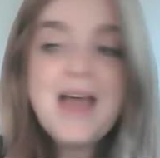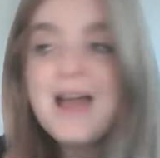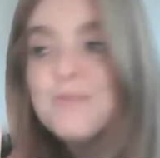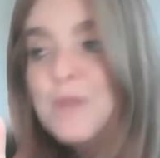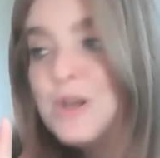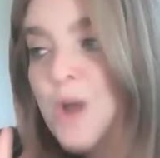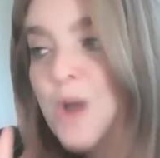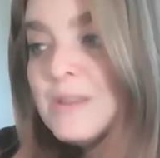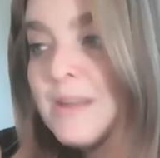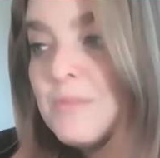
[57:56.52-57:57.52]
And we
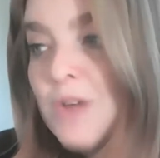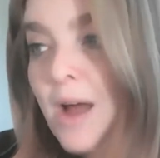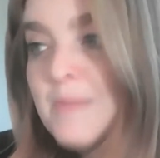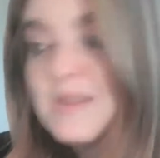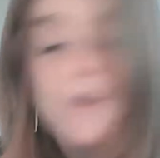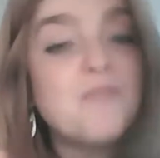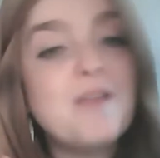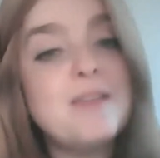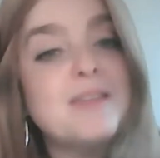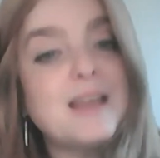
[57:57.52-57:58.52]
know sometimes that our
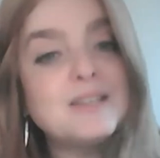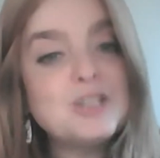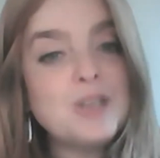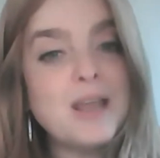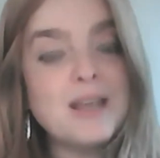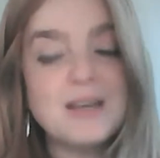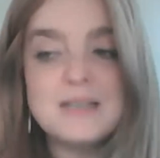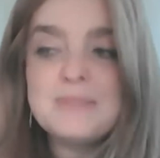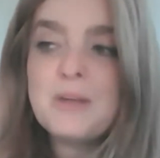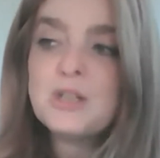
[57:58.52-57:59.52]
faith gets shaken,
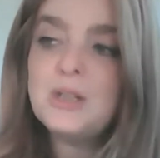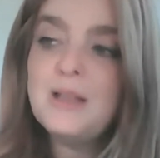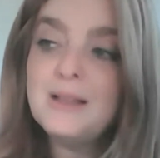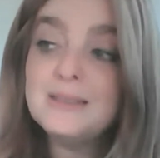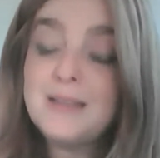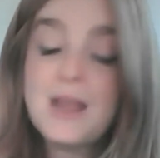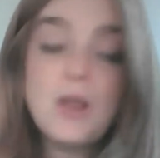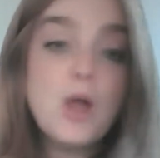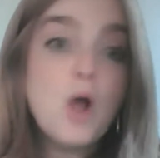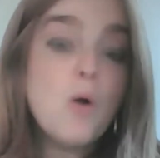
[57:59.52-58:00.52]
especially, let's
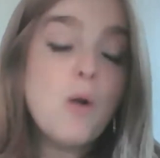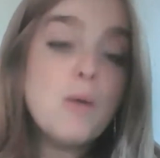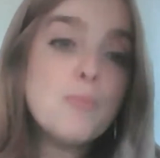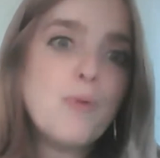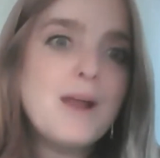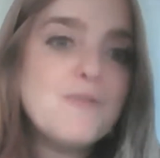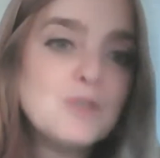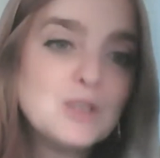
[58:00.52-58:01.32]
say, when we pray for